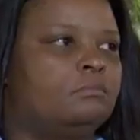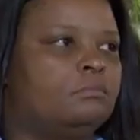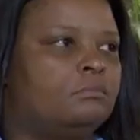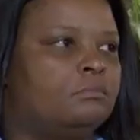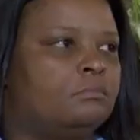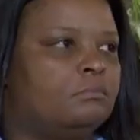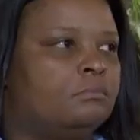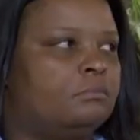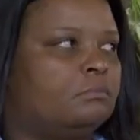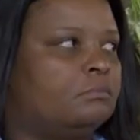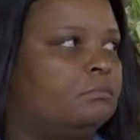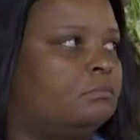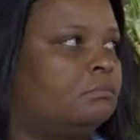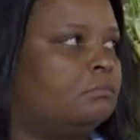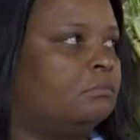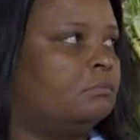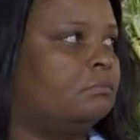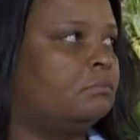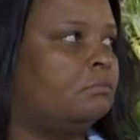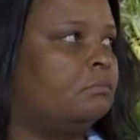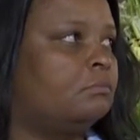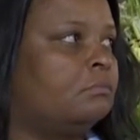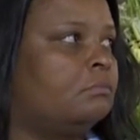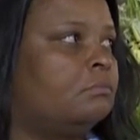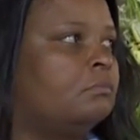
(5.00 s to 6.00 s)

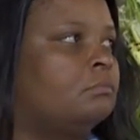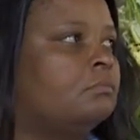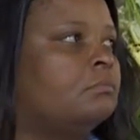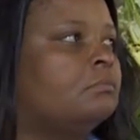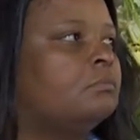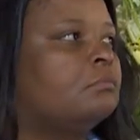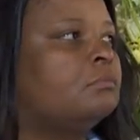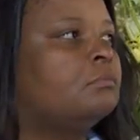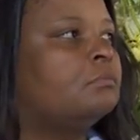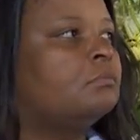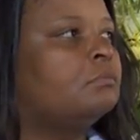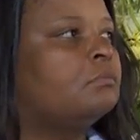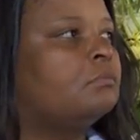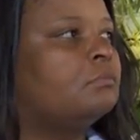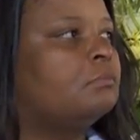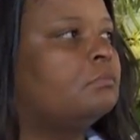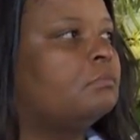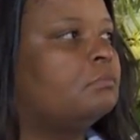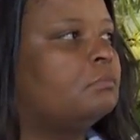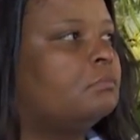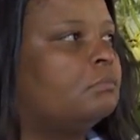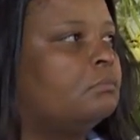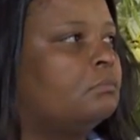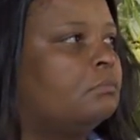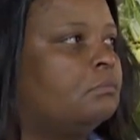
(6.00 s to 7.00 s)

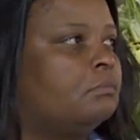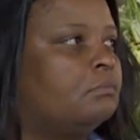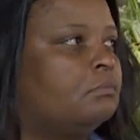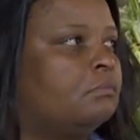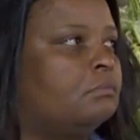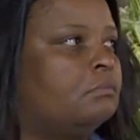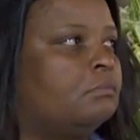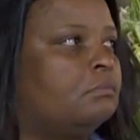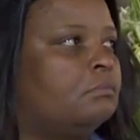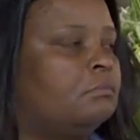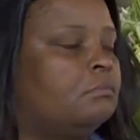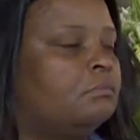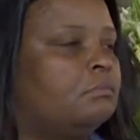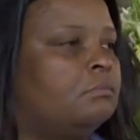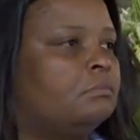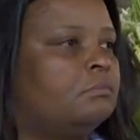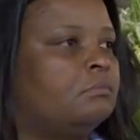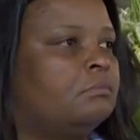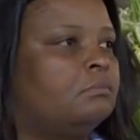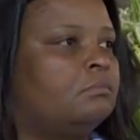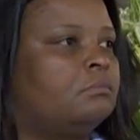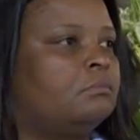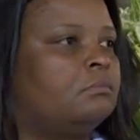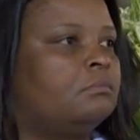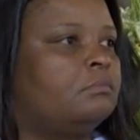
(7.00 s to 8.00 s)

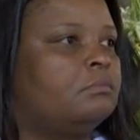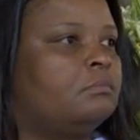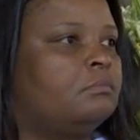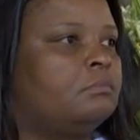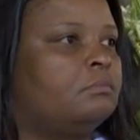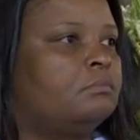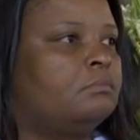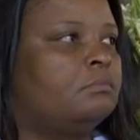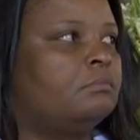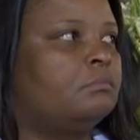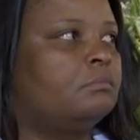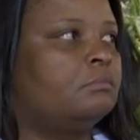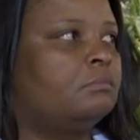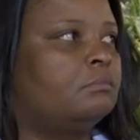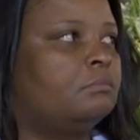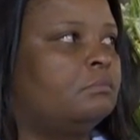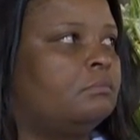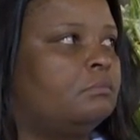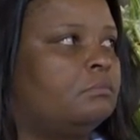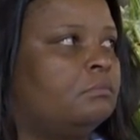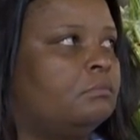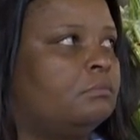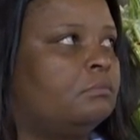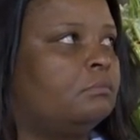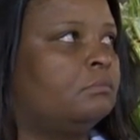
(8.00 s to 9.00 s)

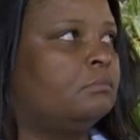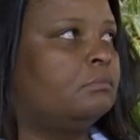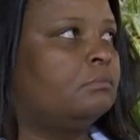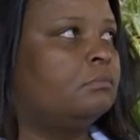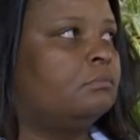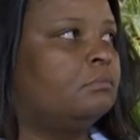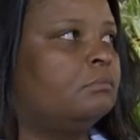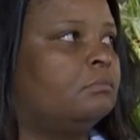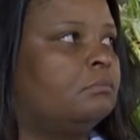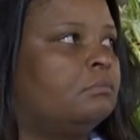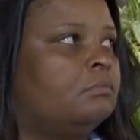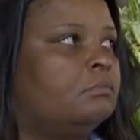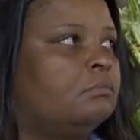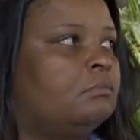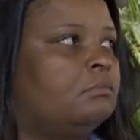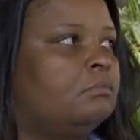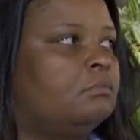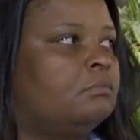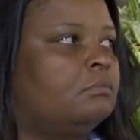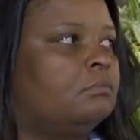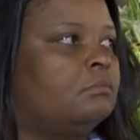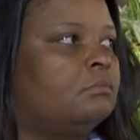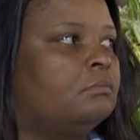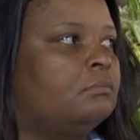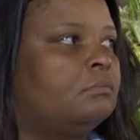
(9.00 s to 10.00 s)

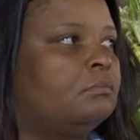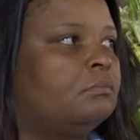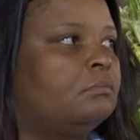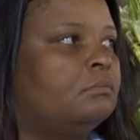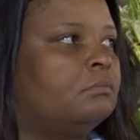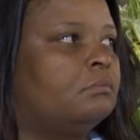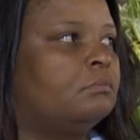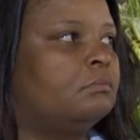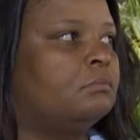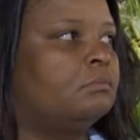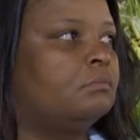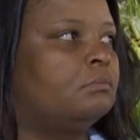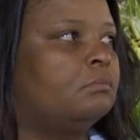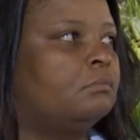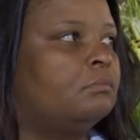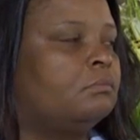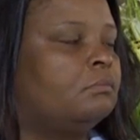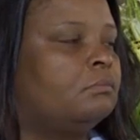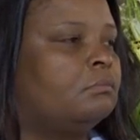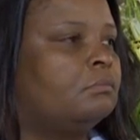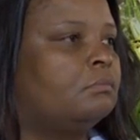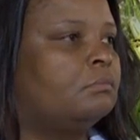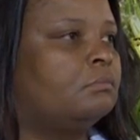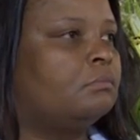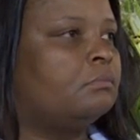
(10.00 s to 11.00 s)

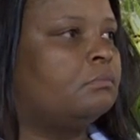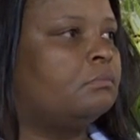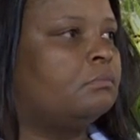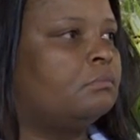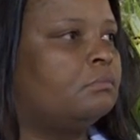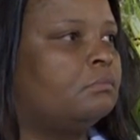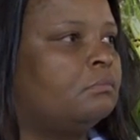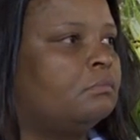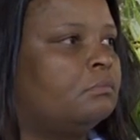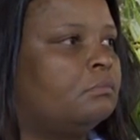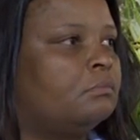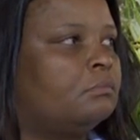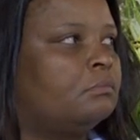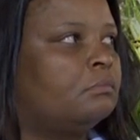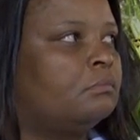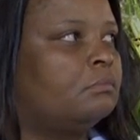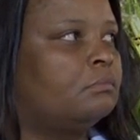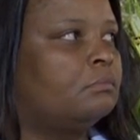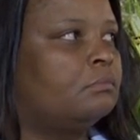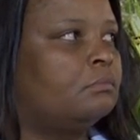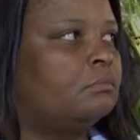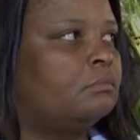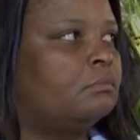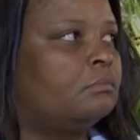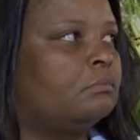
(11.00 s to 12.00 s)

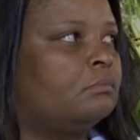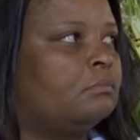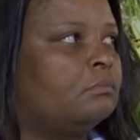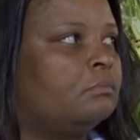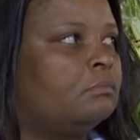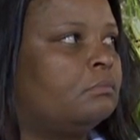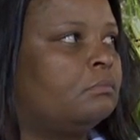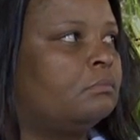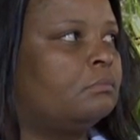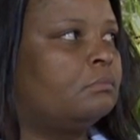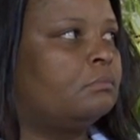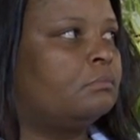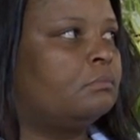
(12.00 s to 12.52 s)
[no speech]